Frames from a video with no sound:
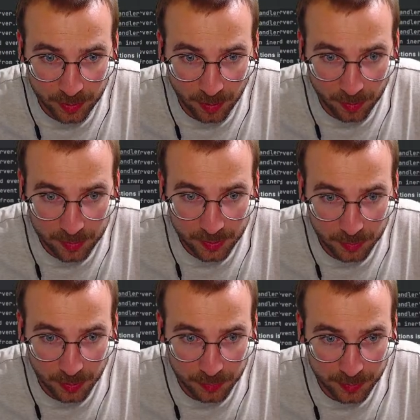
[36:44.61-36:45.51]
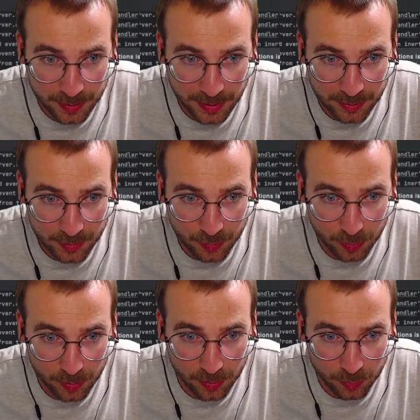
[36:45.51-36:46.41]
also don't need
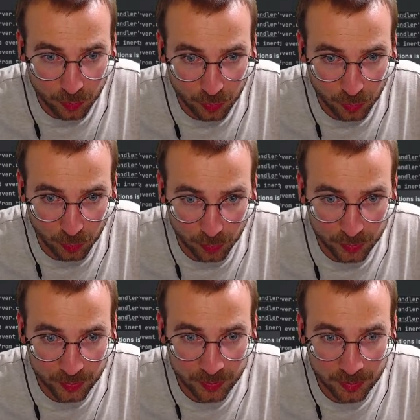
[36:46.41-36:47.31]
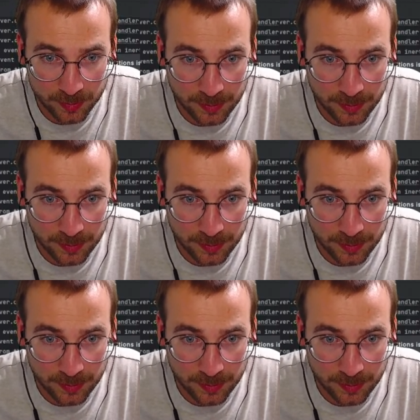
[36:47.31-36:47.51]
your rules.